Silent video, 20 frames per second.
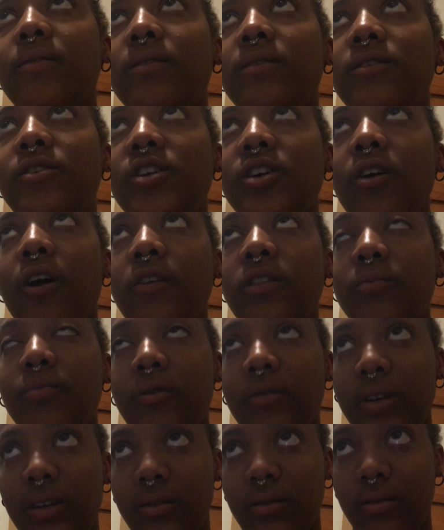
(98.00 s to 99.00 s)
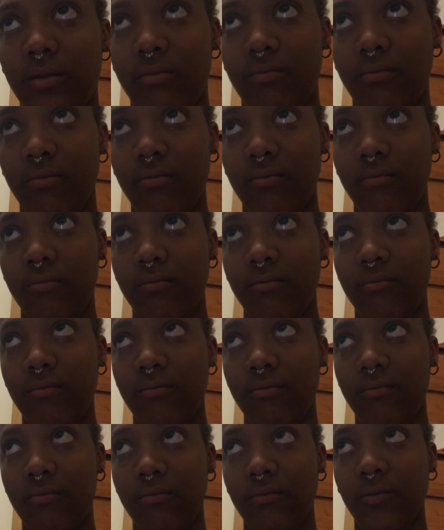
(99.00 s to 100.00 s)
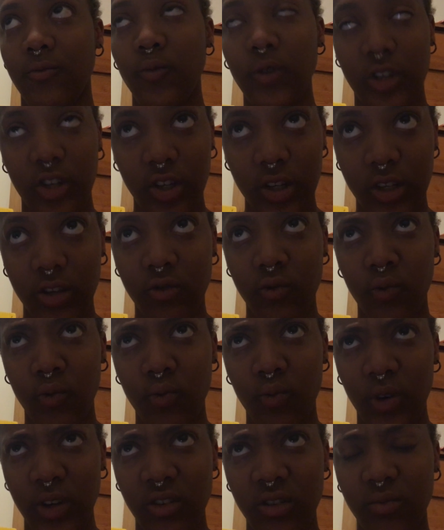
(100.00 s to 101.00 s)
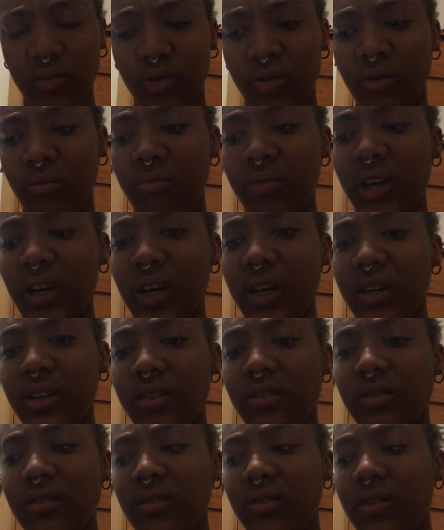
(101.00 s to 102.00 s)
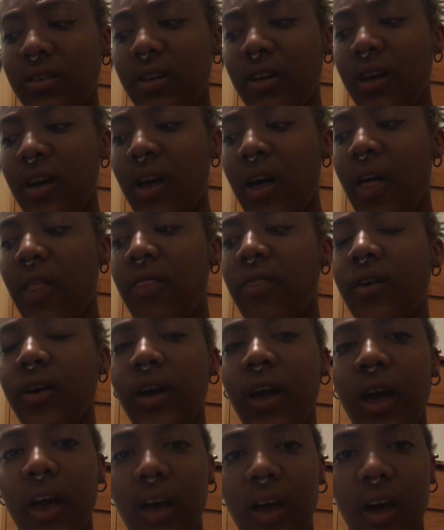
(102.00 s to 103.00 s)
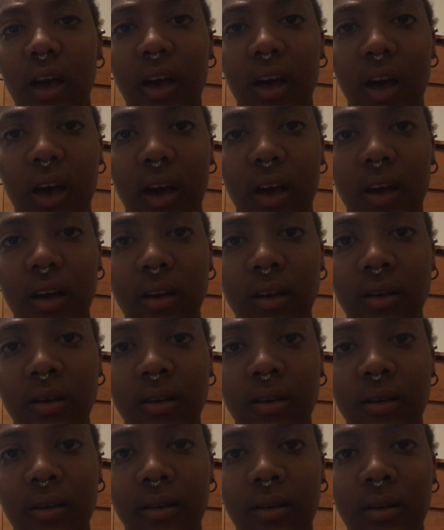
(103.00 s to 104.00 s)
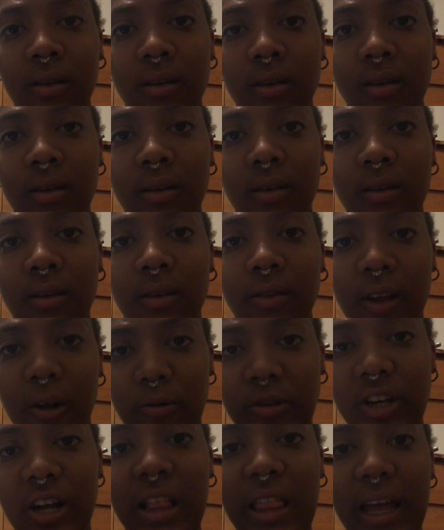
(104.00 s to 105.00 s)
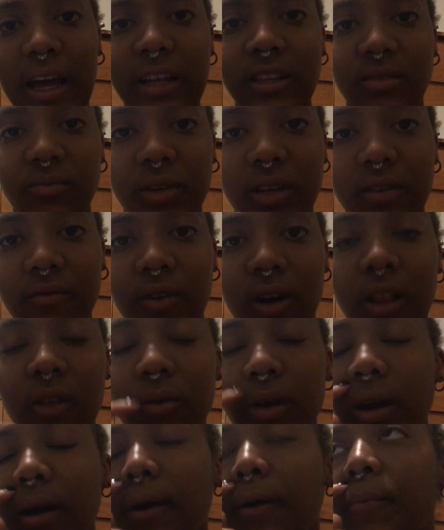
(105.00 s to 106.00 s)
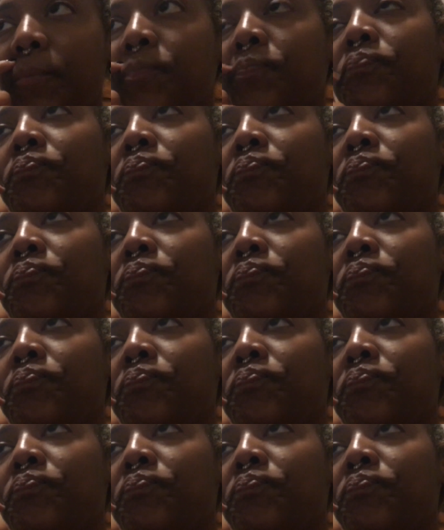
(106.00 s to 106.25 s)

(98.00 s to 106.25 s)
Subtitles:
She called the police, which is reasonable because the KKK, there was a Klansman following her,